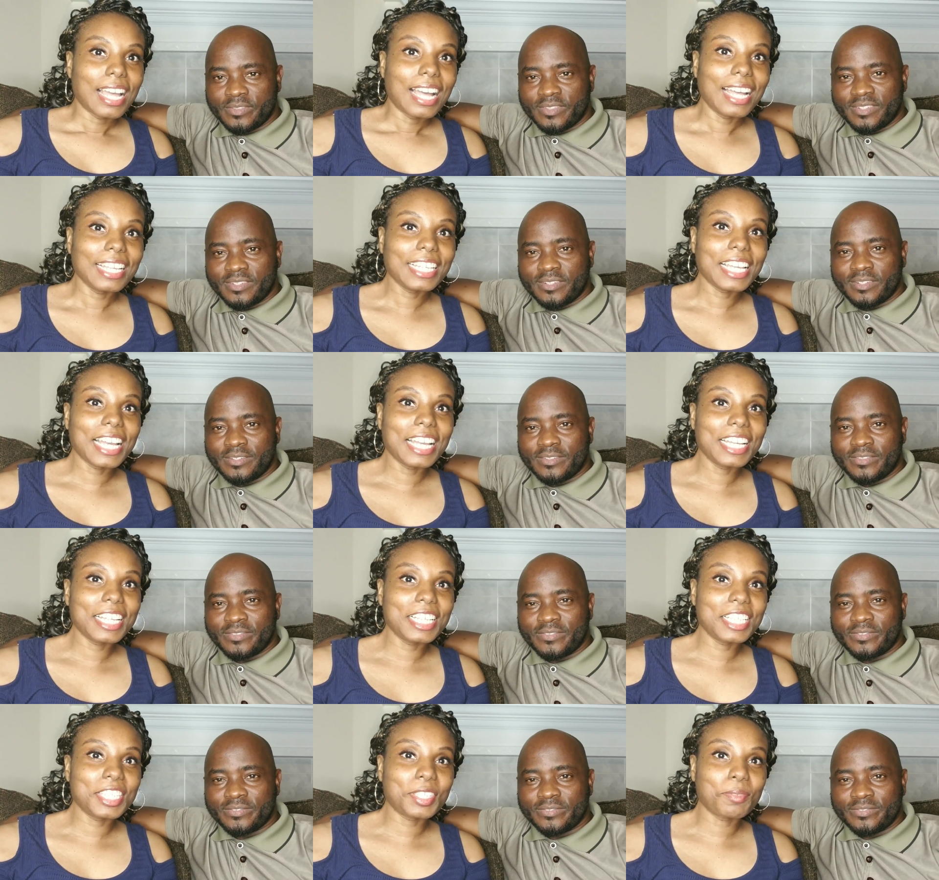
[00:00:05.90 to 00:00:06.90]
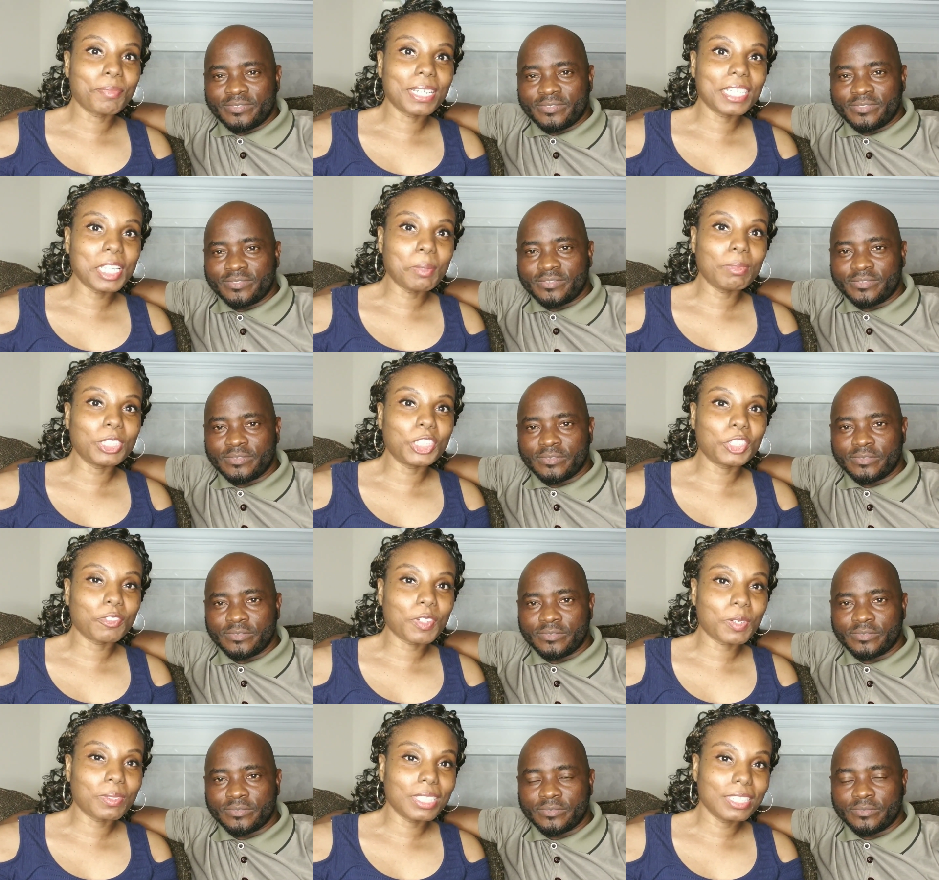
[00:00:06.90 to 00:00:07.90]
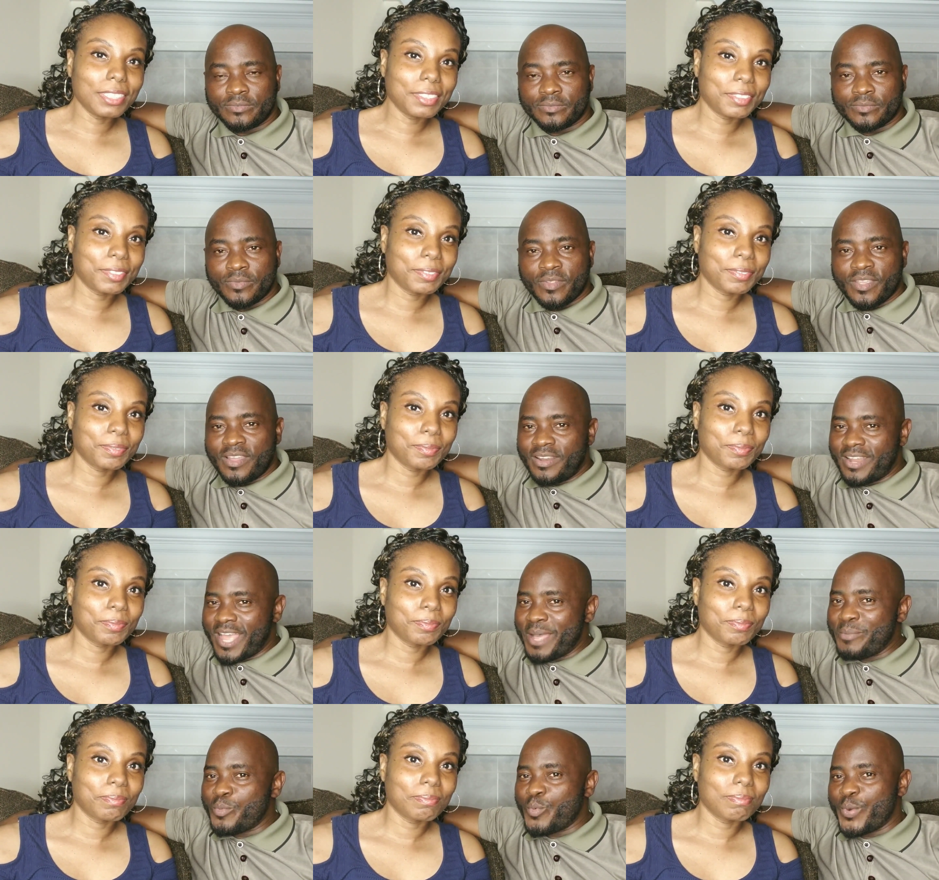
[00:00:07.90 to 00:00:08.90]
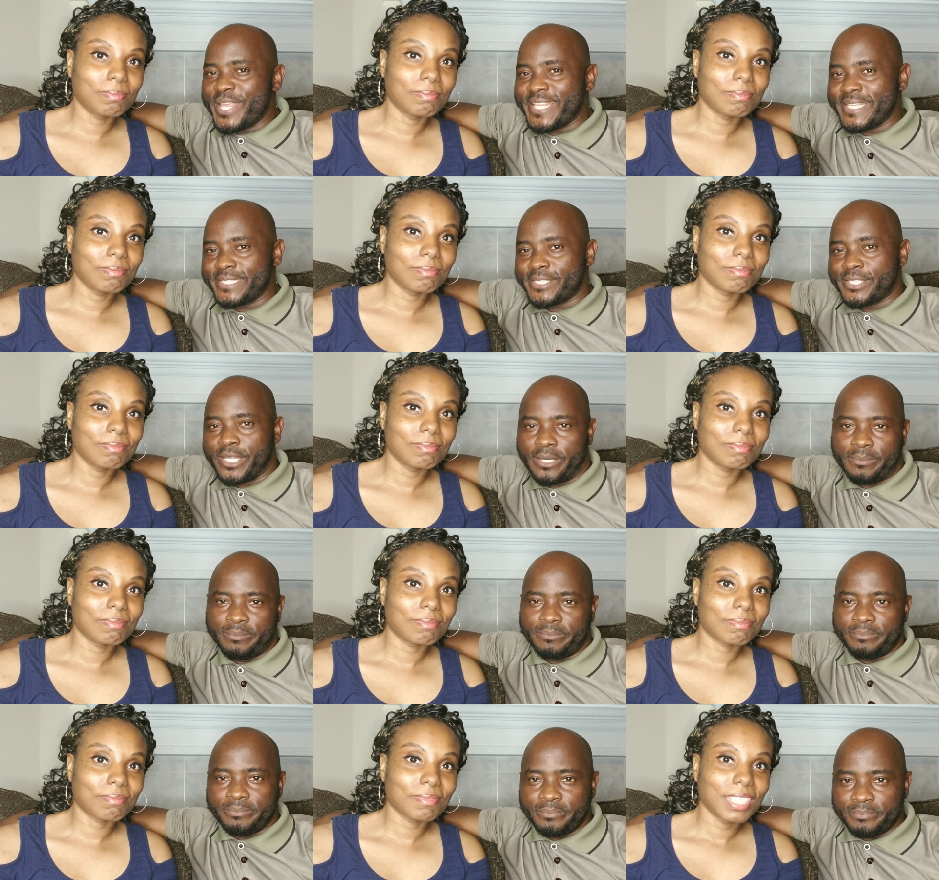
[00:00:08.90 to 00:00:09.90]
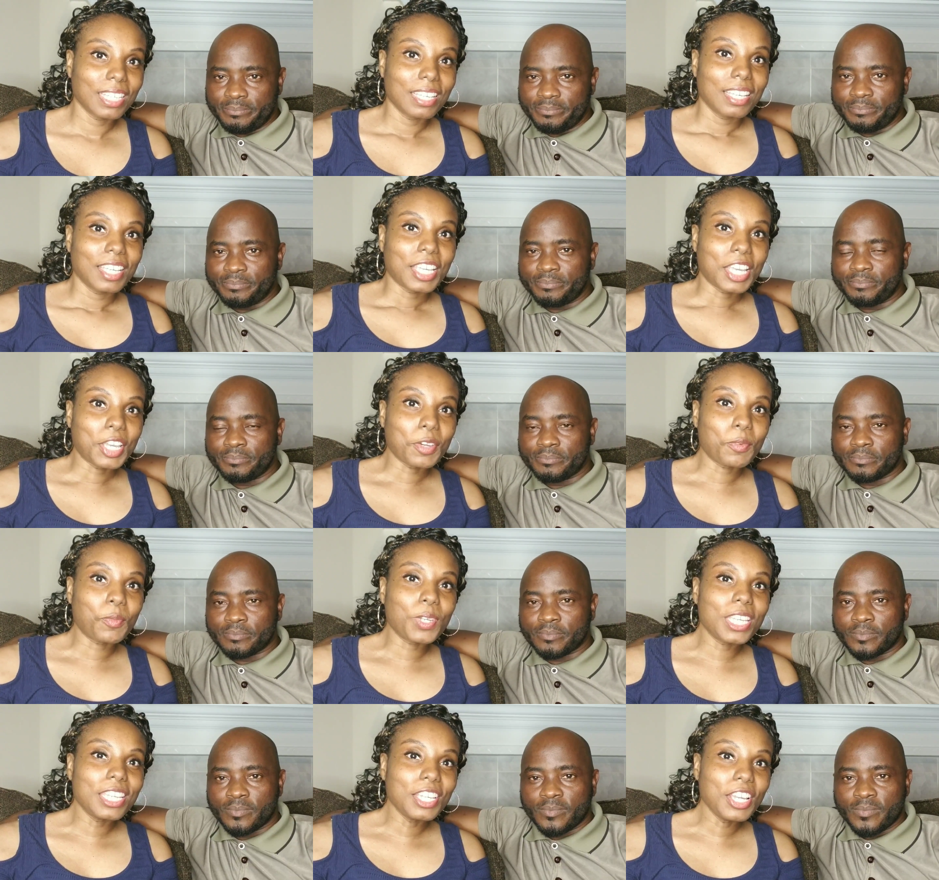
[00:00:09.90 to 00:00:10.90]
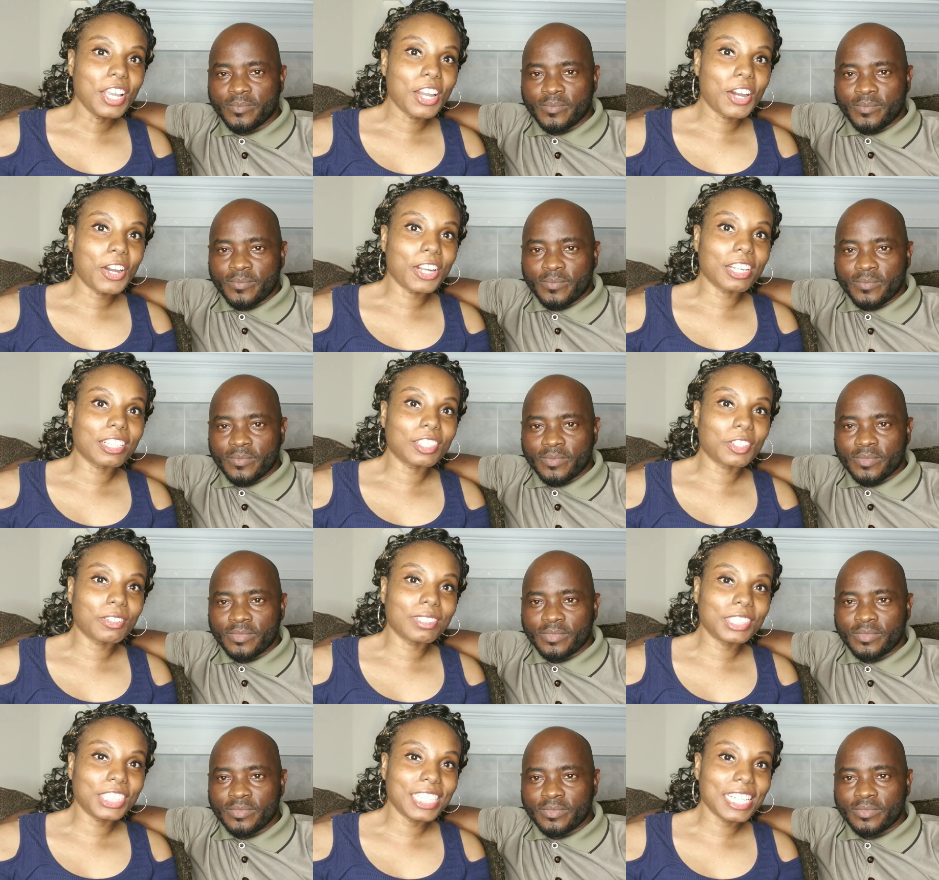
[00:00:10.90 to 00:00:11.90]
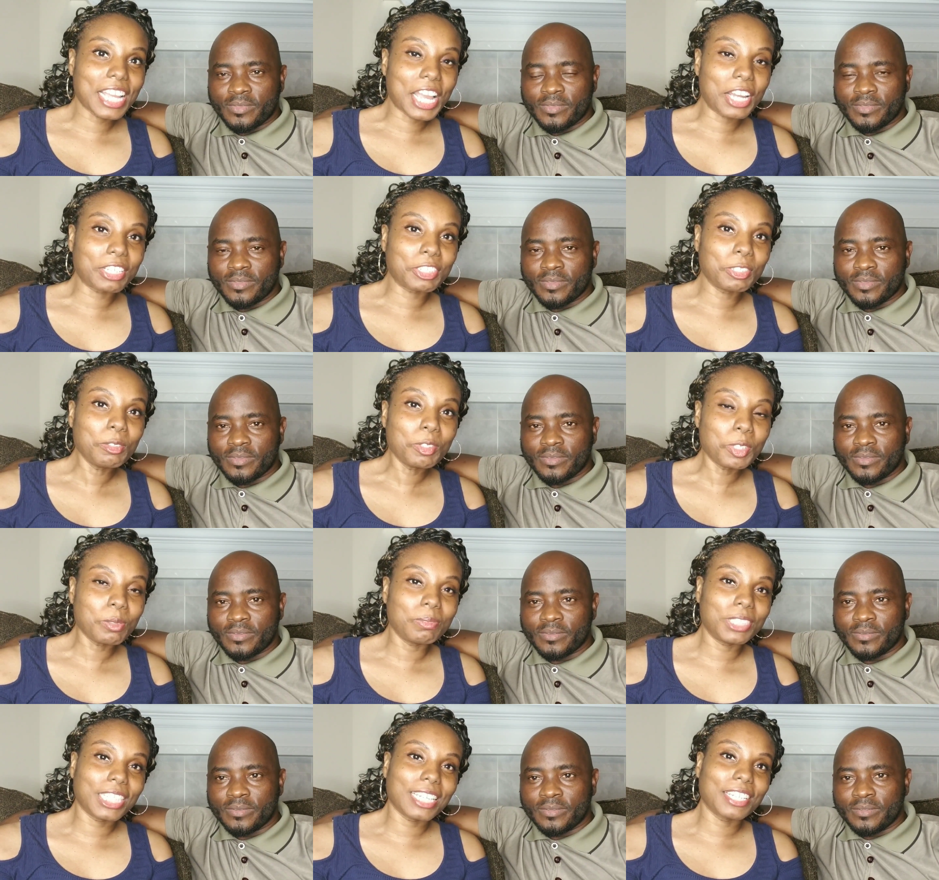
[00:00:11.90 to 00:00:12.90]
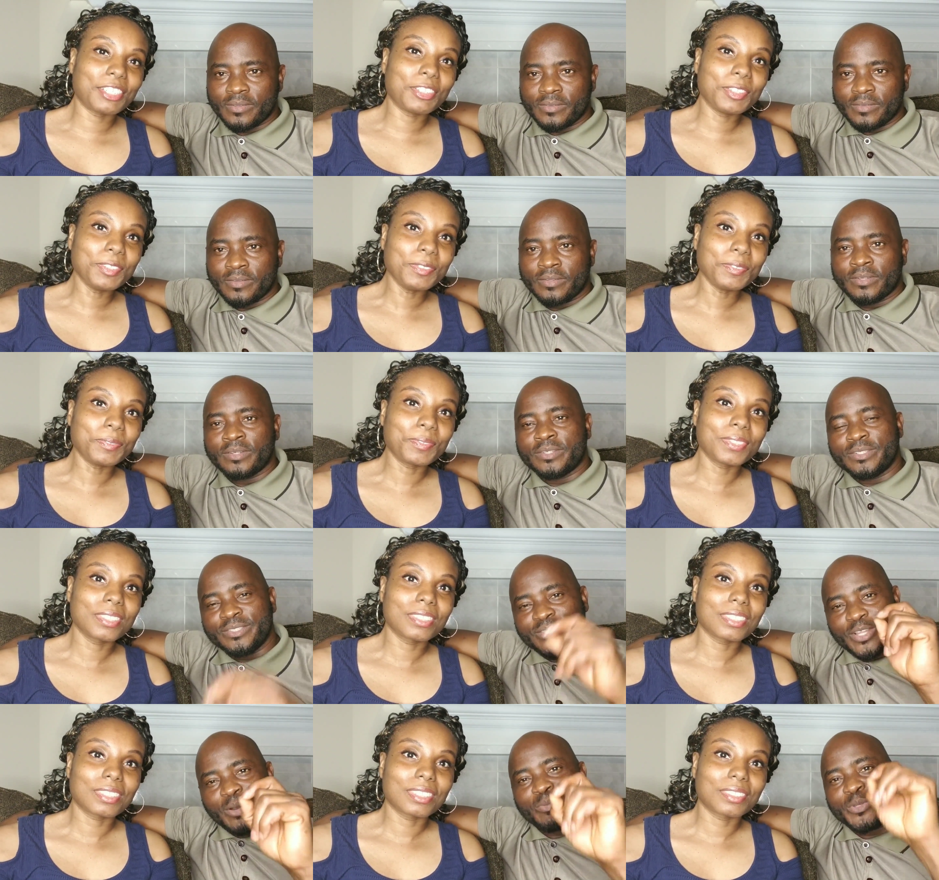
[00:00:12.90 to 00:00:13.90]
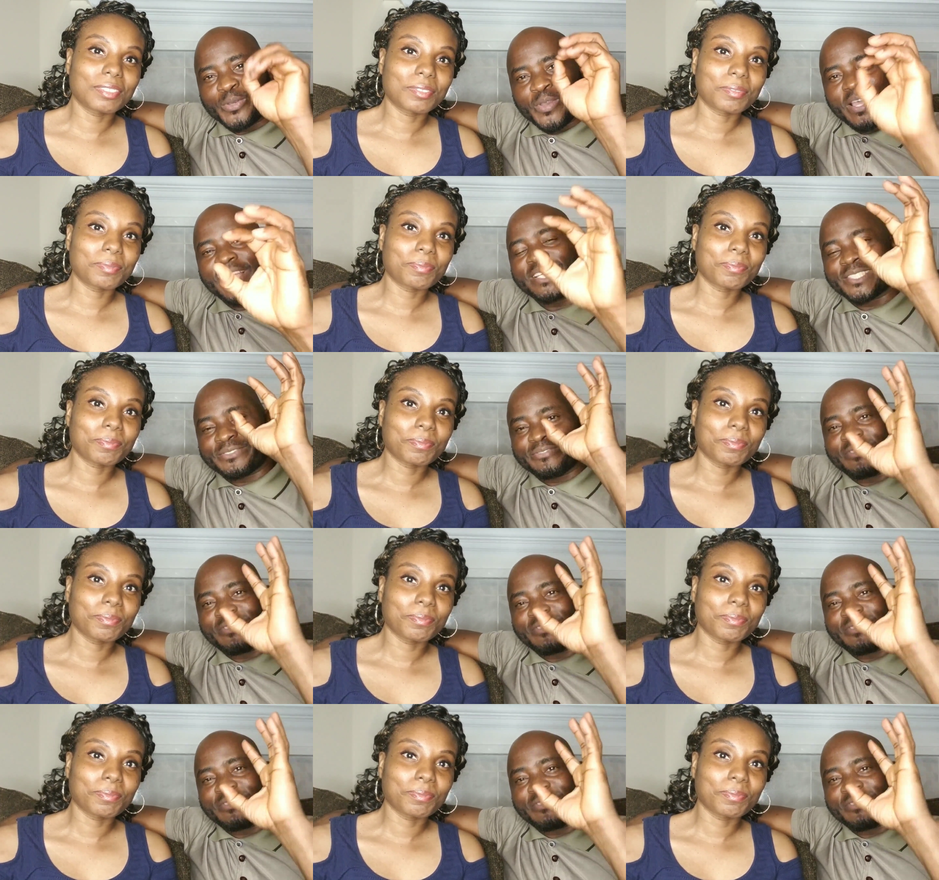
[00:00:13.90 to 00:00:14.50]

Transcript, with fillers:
Speaker 1: Hi, guys. My name is Sharona.
Speaker 2: I'm Wisdom.
Speaker 1: And we are launching our YouTube channel,
Speaker 2: WS